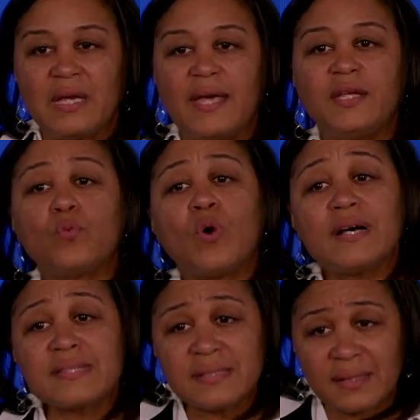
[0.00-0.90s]
and he
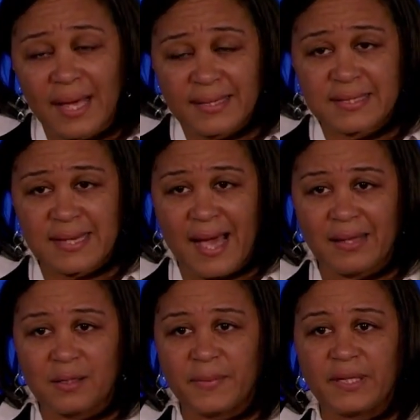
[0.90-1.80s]
wasn't like
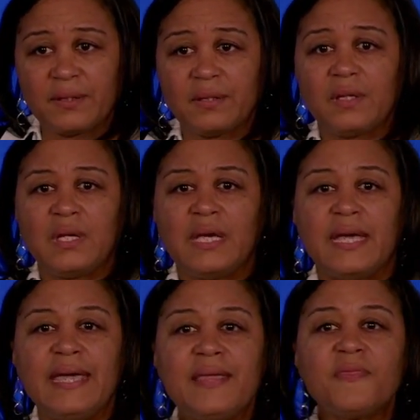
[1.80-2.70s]
Solomon
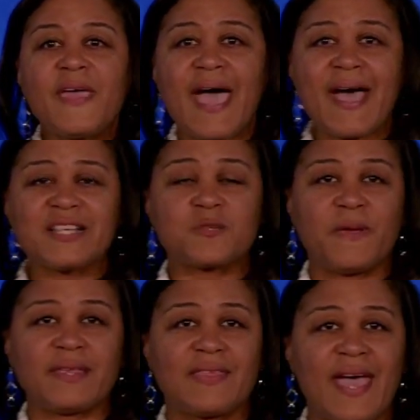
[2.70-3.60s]
in the
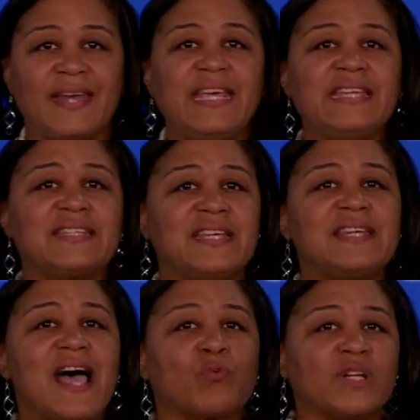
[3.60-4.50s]
aspect that he did
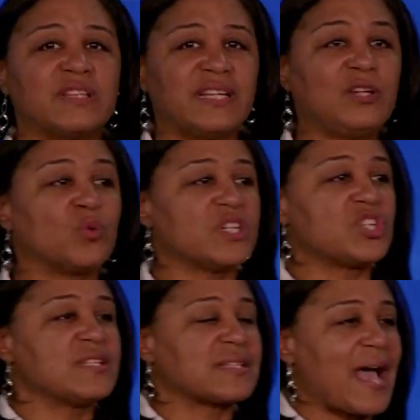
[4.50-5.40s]
not relinquish
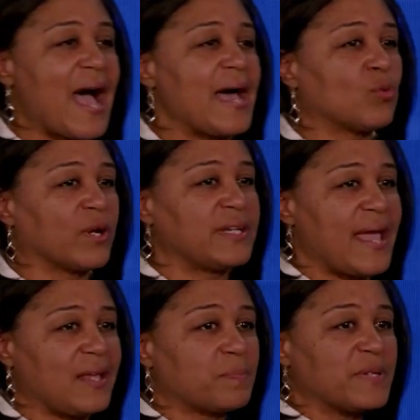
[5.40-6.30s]
his God
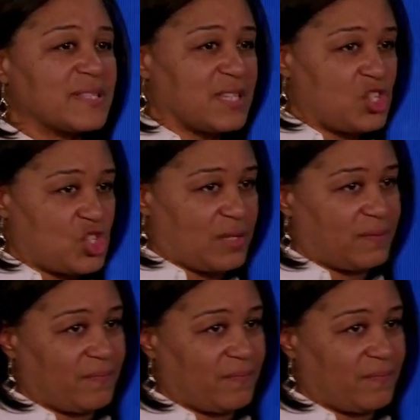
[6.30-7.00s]
ordained position.